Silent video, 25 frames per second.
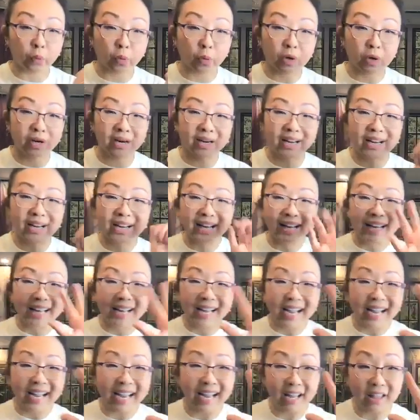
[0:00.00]
work
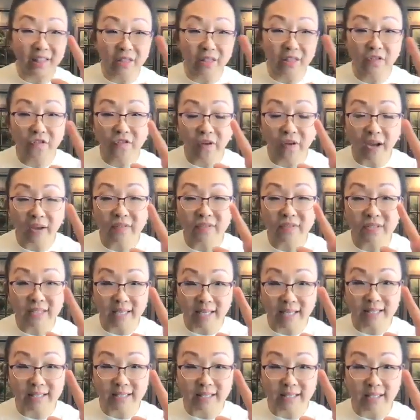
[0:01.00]
and the five
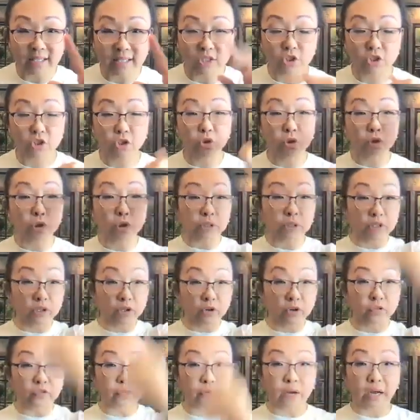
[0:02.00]
senses to
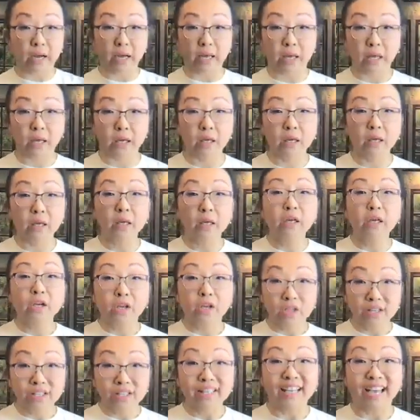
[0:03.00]
clarify.
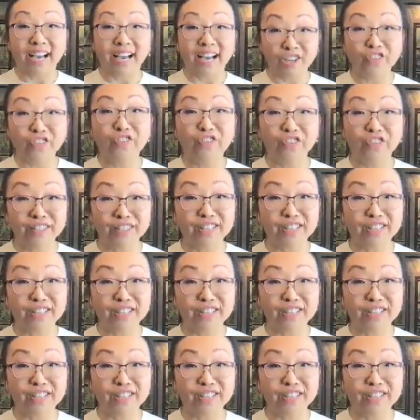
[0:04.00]
Yeah, you feel the